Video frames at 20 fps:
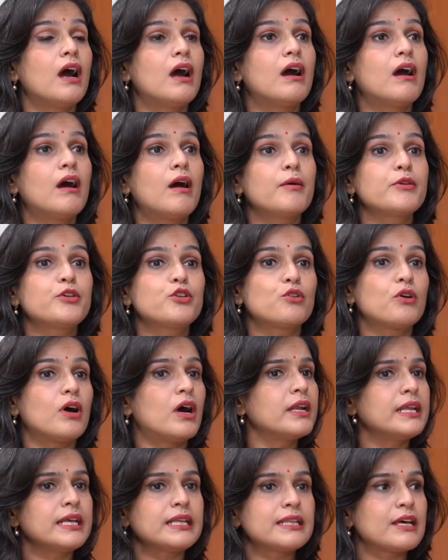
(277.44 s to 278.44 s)

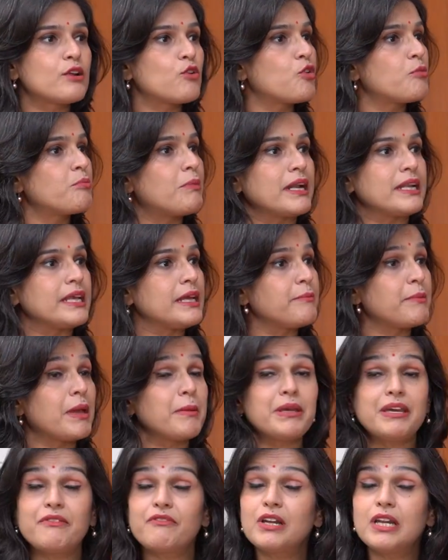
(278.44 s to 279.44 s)
earning their own money,
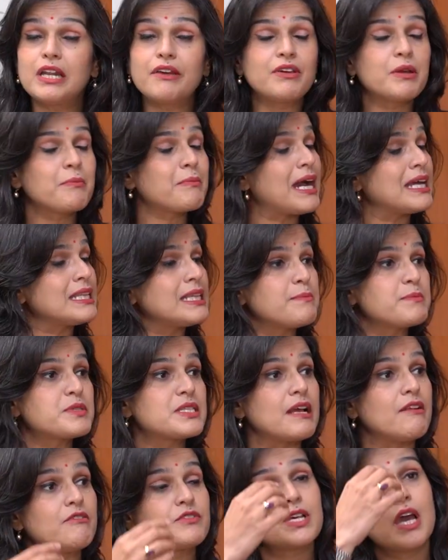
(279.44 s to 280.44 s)
maybe even living by
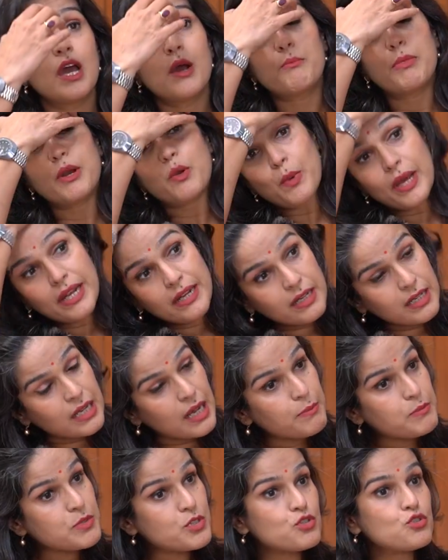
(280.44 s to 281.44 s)
themselves. But when it
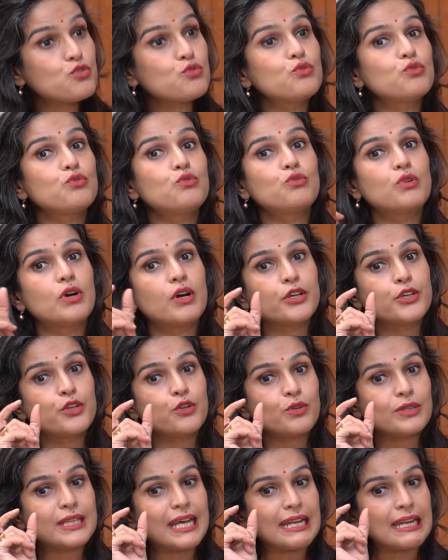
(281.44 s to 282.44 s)
comes comes
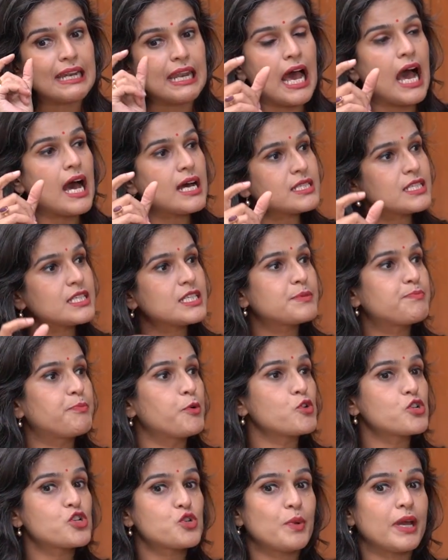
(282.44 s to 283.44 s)
to that last
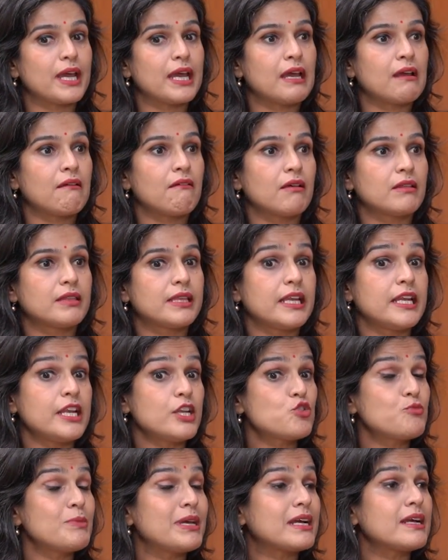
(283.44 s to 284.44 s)
push where they
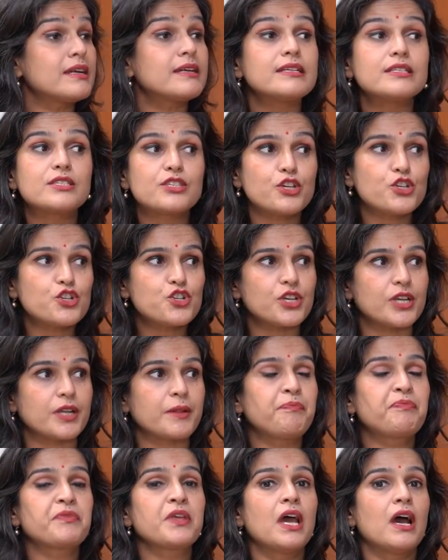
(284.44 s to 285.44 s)
need to make a
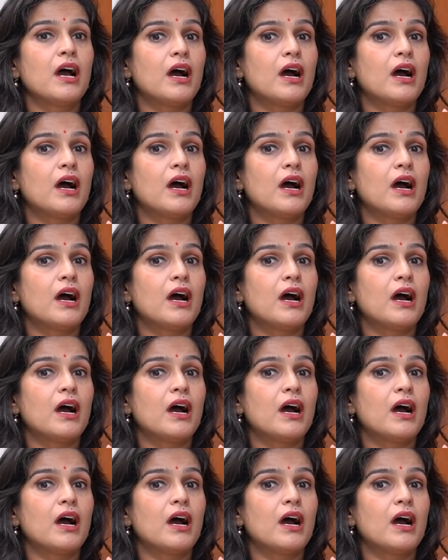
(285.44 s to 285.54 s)
decision,